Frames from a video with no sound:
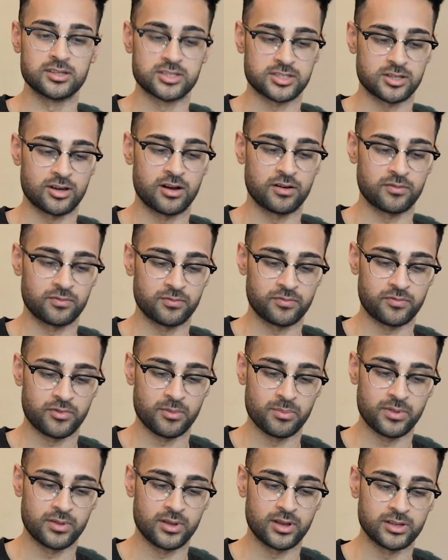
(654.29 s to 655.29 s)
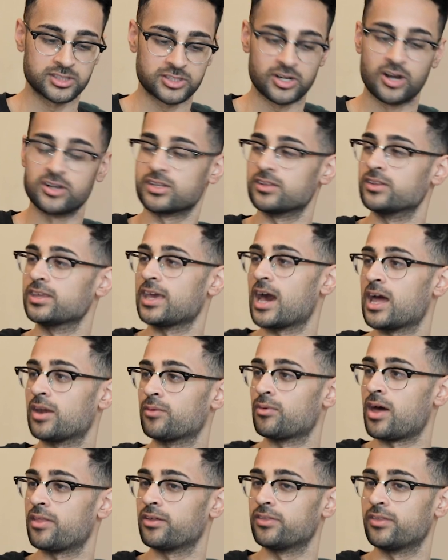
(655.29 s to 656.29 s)
to the song from the start to the
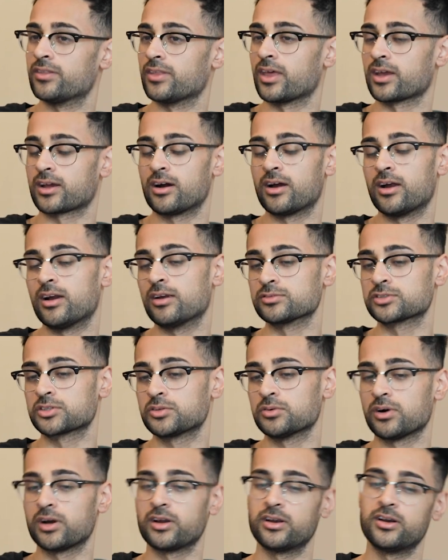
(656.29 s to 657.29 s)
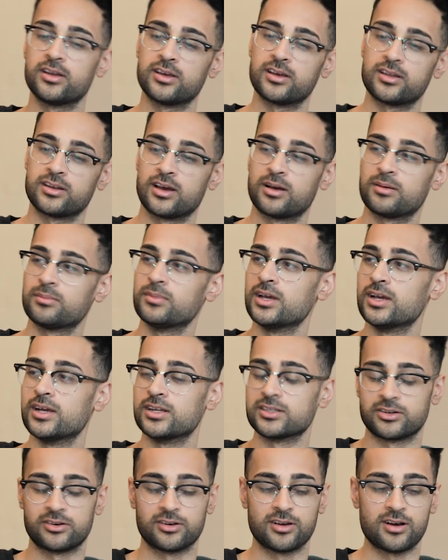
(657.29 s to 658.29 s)
end rather mm-hmm. than like all right it was cool i heard it and i um,
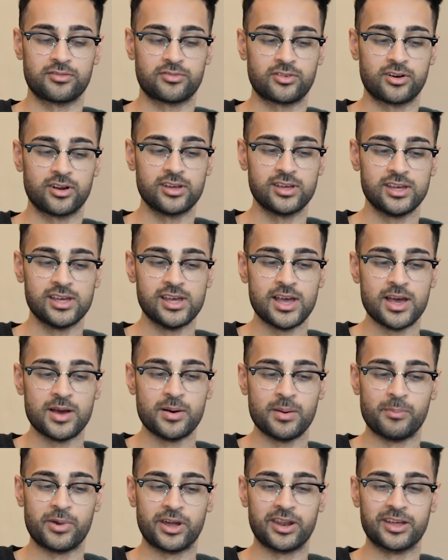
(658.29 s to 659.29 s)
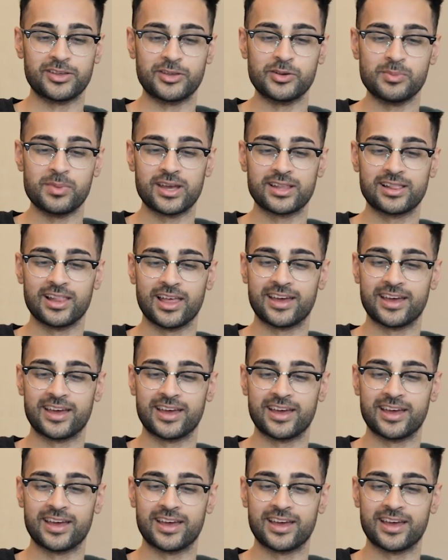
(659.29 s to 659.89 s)
turned right. off right but uh, you made